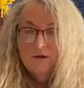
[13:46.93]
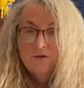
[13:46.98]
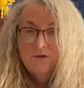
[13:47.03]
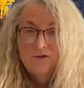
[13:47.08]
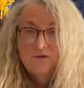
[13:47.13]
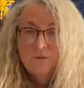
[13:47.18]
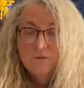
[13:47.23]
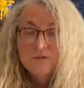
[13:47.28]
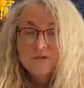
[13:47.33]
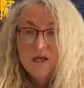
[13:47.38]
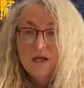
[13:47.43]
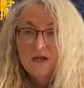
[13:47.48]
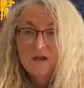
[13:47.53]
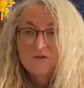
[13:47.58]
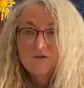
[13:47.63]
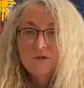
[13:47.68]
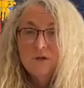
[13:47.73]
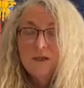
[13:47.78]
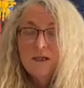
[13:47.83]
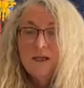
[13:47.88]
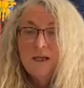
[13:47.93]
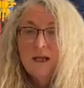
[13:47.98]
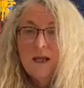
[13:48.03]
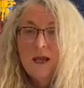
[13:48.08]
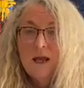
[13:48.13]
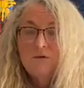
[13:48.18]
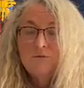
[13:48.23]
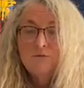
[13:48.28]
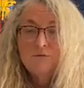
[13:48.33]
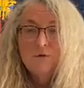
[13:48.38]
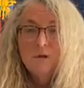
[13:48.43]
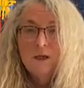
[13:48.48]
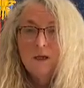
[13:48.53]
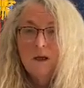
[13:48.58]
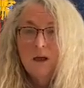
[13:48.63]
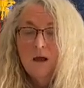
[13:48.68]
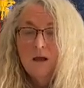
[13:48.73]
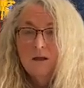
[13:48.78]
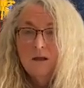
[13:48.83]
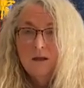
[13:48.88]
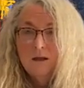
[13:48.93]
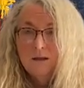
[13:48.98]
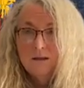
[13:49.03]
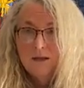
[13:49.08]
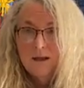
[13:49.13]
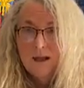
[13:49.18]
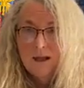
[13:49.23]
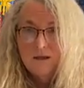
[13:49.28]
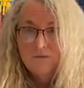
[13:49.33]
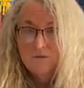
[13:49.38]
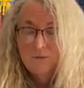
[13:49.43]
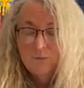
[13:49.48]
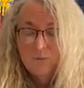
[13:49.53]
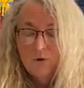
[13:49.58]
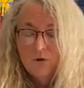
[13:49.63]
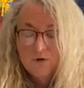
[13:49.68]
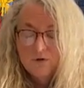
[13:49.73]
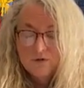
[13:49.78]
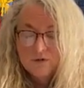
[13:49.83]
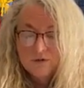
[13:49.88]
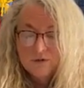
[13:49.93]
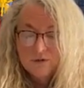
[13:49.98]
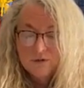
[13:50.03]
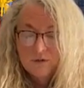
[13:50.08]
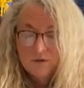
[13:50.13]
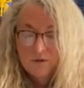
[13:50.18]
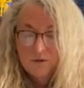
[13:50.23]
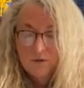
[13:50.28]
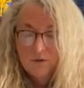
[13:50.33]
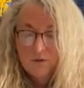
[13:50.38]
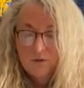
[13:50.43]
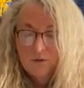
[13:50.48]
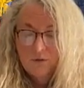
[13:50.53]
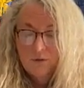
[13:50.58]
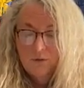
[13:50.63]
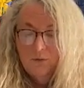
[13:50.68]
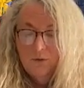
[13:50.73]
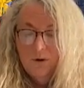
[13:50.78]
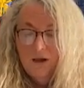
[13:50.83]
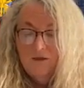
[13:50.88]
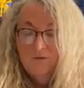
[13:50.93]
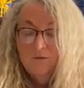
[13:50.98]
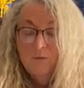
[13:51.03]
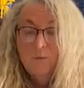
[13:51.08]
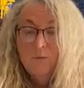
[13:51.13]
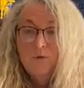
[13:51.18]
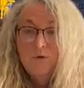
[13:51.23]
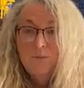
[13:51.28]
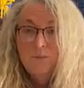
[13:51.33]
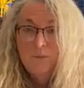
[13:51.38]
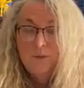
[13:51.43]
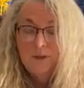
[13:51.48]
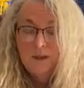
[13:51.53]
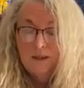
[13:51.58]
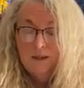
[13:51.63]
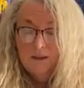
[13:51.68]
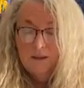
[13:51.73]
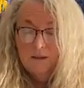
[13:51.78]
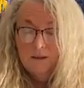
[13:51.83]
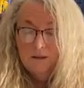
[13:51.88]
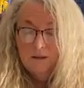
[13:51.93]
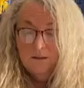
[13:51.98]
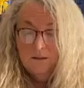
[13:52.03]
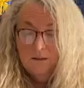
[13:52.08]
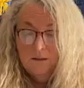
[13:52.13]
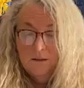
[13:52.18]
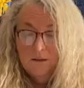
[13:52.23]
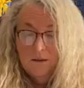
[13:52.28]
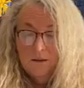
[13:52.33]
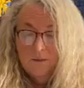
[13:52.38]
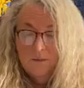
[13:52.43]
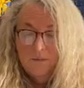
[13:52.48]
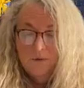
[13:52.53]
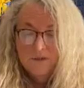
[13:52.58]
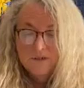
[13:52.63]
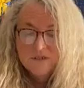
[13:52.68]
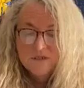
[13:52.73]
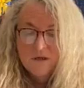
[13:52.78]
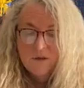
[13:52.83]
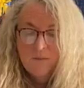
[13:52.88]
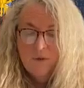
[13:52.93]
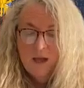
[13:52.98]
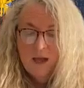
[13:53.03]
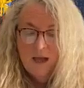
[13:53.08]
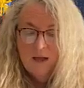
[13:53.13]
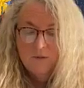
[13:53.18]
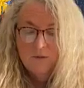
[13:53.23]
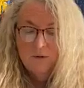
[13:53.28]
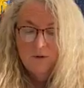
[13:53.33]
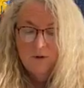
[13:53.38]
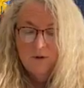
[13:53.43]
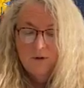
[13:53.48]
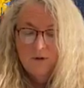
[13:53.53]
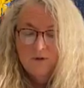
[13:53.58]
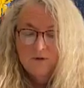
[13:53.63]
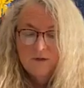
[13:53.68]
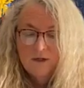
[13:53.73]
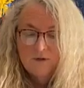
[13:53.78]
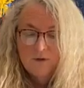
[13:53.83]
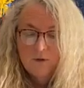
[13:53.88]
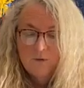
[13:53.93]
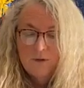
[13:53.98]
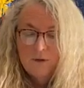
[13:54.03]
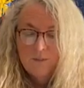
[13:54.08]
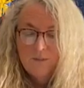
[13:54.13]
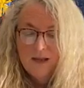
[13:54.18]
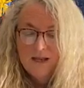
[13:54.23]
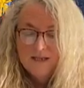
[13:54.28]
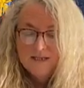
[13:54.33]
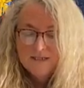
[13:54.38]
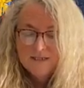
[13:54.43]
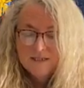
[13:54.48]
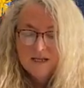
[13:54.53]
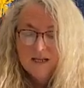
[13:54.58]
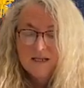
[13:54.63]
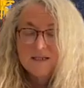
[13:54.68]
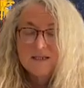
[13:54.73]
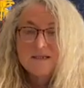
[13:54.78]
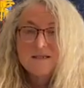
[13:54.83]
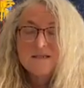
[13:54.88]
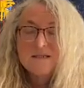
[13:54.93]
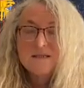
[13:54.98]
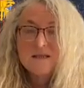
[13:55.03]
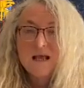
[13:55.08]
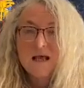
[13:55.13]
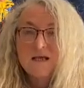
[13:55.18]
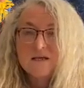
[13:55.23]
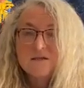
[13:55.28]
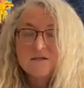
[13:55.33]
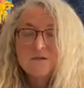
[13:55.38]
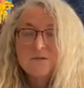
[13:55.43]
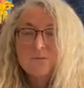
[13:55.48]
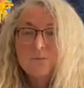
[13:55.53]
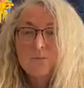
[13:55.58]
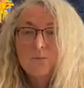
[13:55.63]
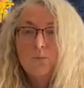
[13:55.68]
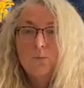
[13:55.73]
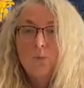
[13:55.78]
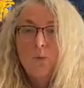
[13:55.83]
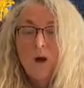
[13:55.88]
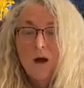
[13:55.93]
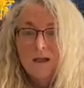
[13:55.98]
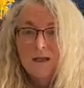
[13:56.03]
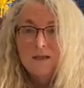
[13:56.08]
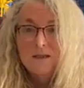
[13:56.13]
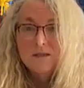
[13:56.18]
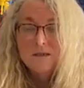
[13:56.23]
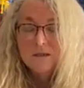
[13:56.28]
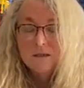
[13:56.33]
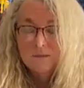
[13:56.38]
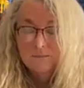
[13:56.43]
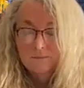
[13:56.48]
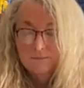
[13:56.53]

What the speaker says: She was actually every colour there ever was, or ever would be, but somehow that only made sense as white.